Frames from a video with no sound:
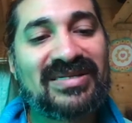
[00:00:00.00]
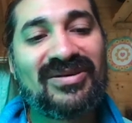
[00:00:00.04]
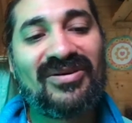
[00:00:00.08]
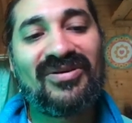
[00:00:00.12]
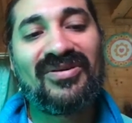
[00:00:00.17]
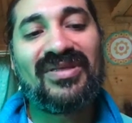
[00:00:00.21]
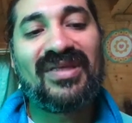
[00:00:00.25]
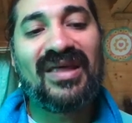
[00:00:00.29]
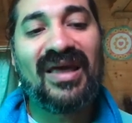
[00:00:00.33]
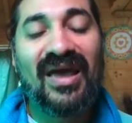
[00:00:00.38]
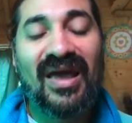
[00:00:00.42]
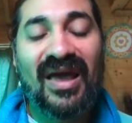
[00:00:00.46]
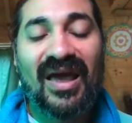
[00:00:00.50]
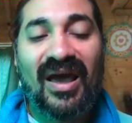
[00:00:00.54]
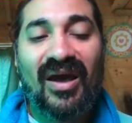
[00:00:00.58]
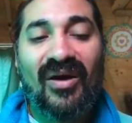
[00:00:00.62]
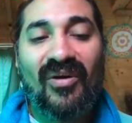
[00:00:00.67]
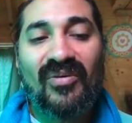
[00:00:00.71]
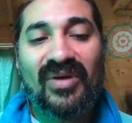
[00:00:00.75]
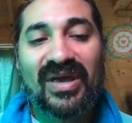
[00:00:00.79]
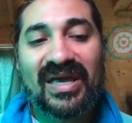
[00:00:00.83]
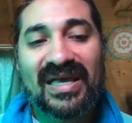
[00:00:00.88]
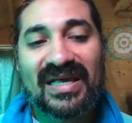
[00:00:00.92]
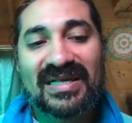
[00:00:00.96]
So
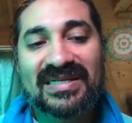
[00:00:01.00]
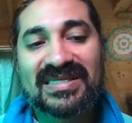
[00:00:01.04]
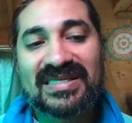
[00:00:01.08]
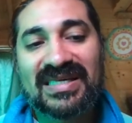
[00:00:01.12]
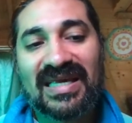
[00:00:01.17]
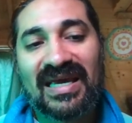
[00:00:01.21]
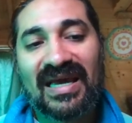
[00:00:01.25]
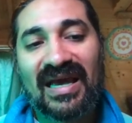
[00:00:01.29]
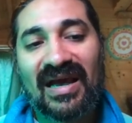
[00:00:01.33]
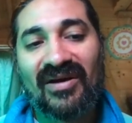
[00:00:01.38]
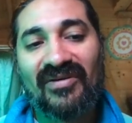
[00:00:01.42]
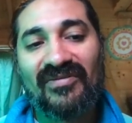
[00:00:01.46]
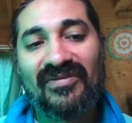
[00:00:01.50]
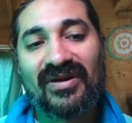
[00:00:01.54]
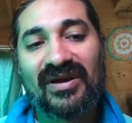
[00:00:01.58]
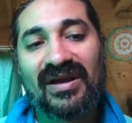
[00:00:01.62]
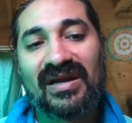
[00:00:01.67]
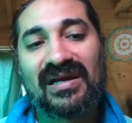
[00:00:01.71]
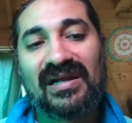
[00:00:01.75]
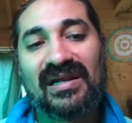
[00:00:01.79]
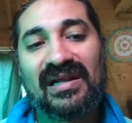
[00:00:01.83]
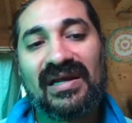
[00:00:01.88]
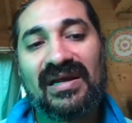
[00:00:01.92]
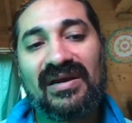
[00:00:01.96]
we can see how very
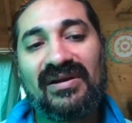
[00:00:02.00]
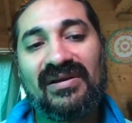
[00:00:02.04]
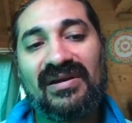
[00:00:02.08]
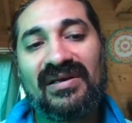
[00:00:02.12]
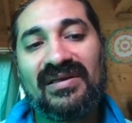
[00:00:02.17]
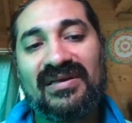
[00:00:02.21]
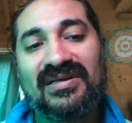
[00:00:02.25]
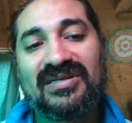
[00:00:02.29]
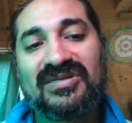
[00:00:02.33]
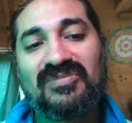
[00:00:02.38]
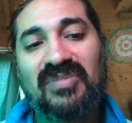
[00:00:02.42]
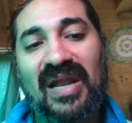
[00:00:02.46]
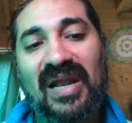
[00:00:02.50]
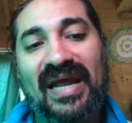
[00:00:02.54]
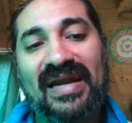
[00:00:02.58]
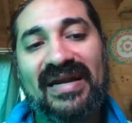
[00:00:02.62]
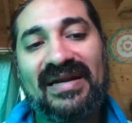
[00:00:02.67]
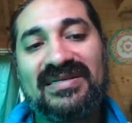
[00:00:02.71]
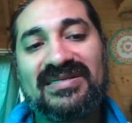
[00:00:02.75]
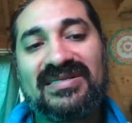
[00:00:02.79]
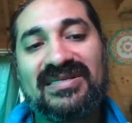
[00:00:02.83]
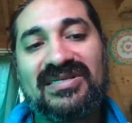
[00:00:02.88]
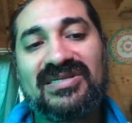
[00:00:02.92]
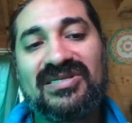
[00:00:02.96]
clearly this
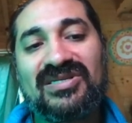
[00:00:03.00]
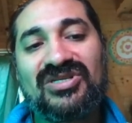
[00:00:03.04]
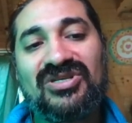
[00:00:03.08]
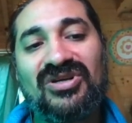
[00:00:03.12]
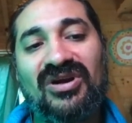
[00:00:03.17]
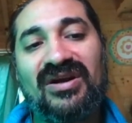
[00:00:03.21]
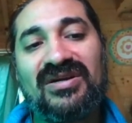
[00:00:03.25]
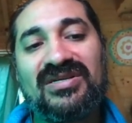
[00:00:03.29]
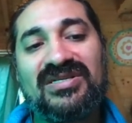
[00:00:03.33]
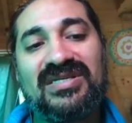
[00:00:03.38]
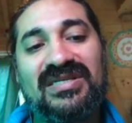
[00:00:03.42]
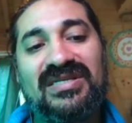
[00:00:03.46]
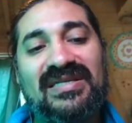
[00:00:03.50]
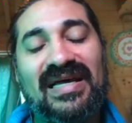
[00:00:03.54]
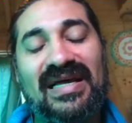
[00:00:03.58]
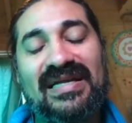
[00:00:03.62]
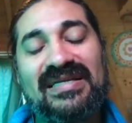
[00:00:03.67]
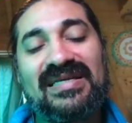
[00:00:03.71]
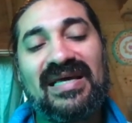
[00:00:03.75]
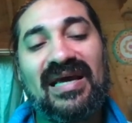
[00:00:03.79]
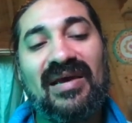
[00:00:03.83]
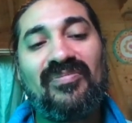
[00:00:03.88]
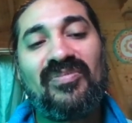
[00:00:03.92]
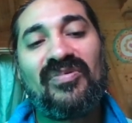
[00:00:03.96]
planet is discharging
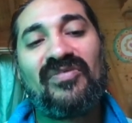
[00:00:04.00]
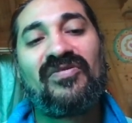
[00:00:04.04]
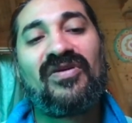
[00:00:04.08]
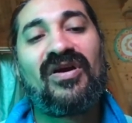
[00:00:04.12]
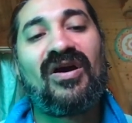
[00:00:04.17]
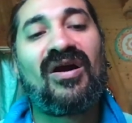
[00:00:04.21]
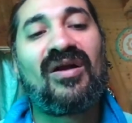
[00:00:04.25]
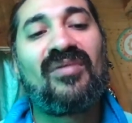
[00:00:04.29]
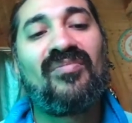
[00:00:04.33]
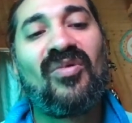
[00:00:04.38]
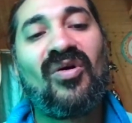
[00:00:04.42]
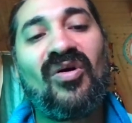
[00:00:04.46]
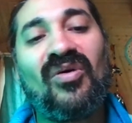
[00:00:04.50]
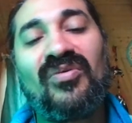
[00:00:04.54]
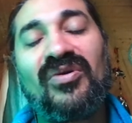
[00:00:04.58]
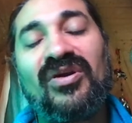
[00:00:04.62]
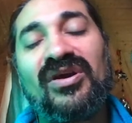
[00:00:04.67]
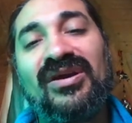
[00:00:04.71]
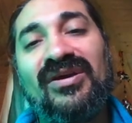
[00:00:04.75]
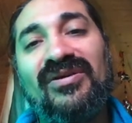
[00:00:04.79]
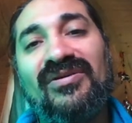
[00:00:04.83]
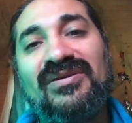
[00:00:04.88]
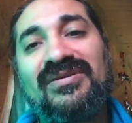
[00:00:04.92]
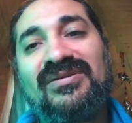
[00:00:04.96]
that type of karma over
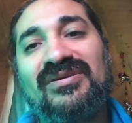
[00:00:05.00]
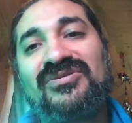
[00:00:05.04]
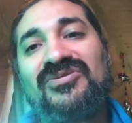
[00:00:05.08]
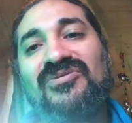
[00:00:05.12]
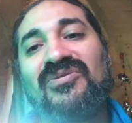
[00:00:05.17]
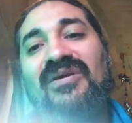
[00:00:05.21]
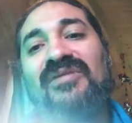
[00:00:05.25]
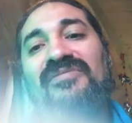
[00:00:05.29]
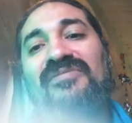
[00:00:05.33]
here in the 12th